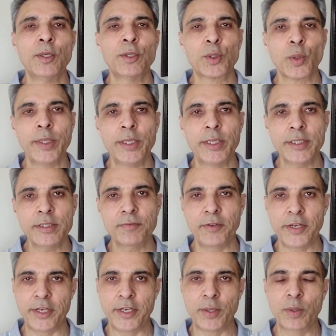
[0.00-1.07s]
So in this
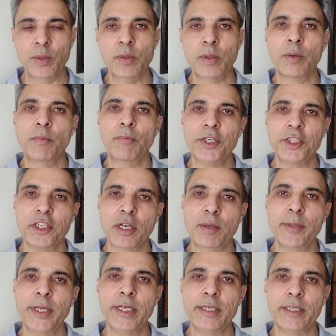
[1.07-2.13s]
video, we
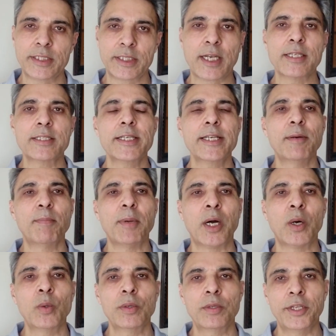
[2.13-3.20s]
shall be discussing
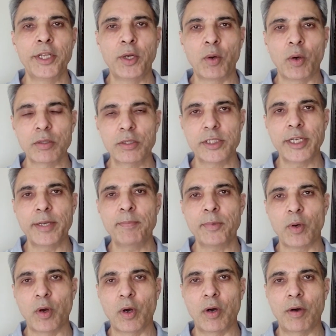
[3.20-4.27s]
about the
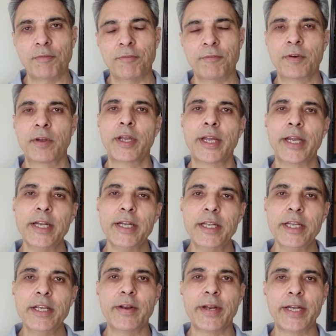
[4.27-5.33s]
concept of
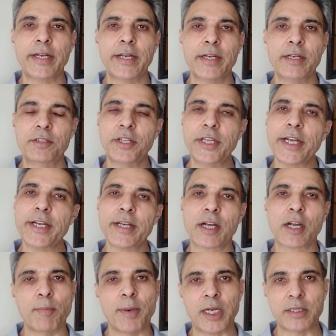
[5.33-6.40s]
integrated theatre
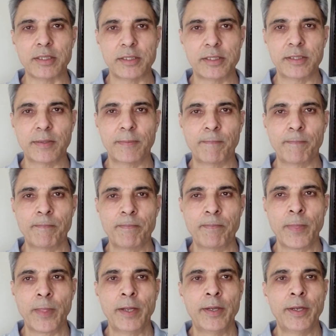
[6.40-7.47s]
commands.
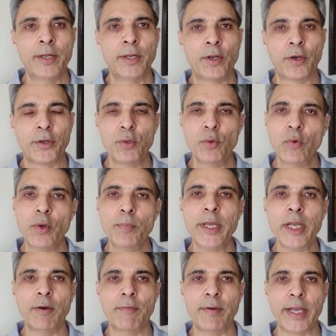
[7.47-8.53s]
Now you would
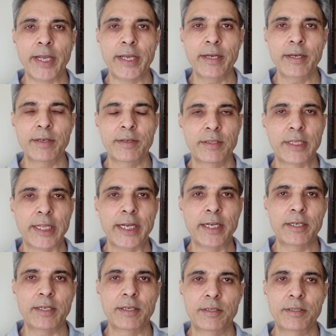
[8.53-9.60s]
be aware
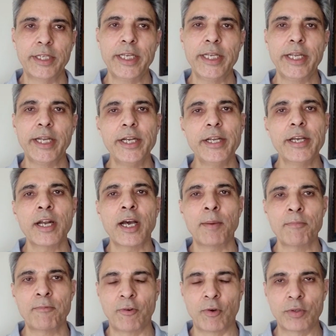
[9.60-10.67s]
that the Indian
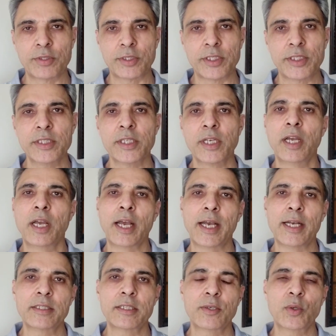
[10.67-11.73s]
Armed Forces
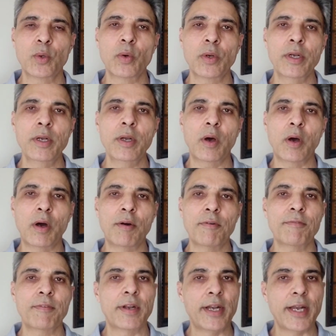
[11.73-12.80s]
has a total
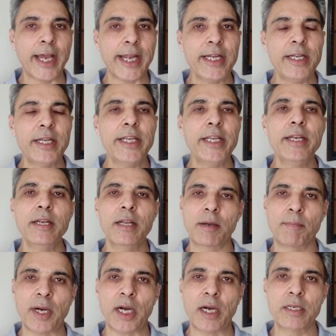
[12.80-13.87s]
of 19
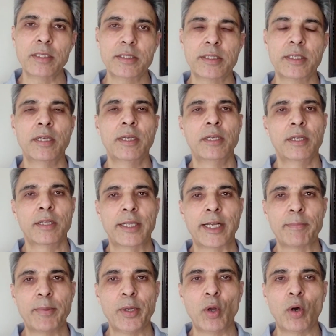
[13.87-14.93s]
commands
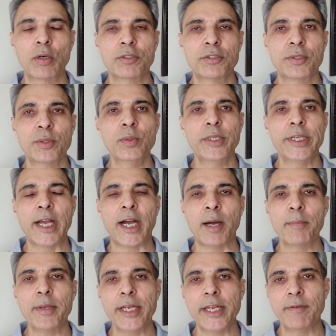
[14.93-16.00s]
that belongs to the
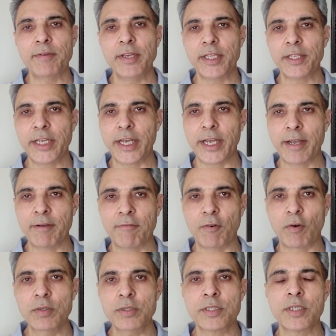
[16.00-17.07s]
Army, Navy and the Air
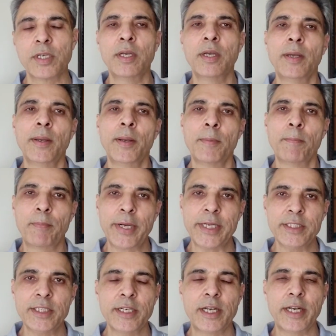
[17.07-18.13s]
Force.
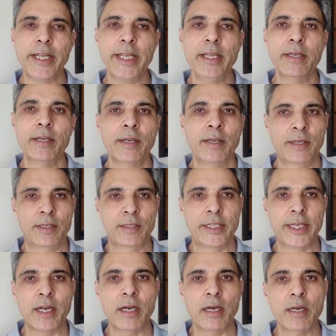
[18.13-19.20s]
Presently,
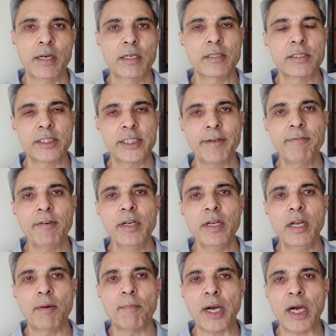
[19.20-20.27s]
there are
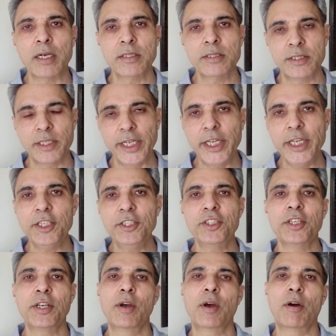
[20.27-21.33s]
7 commands
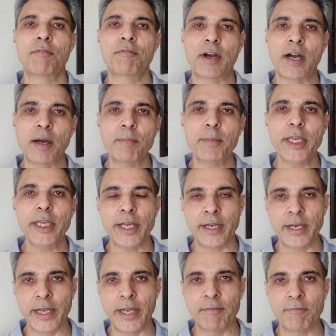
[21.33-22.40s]
each of Army
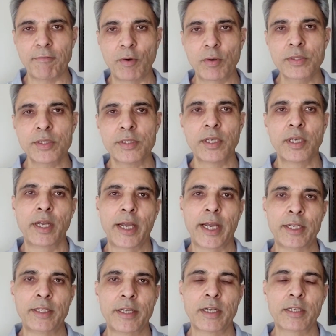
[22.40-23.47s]
and Air Force,
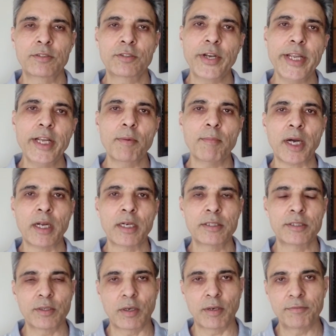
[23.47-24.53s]
and there are 3
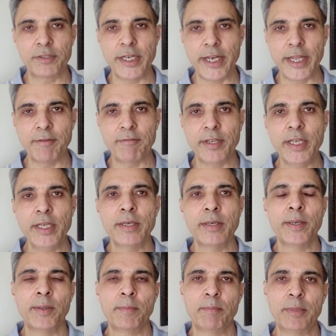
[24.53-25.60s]
commands of the Navy.
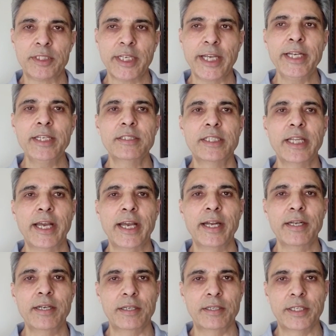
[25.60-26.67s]
Besides
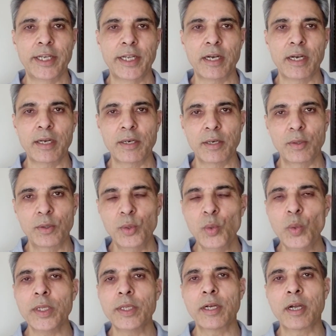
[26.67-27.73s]
that, there are
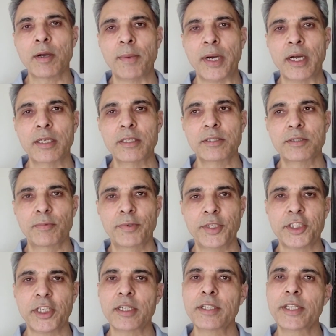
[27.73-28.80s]
2 other commands
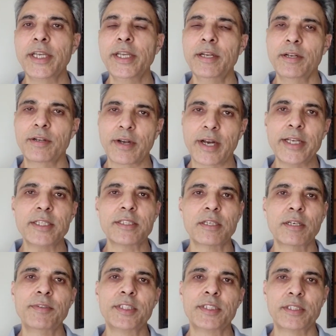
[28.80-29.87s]
which are the
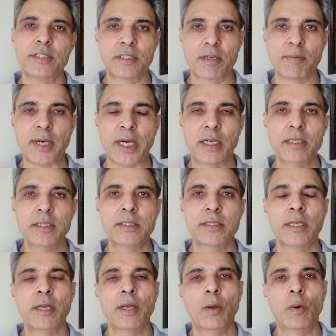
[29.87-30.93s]
Tri-Services
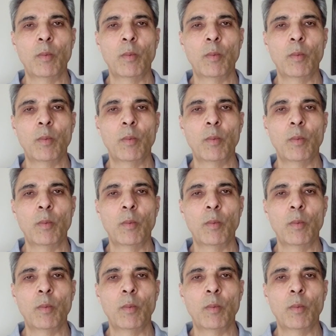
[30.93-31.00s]
commands.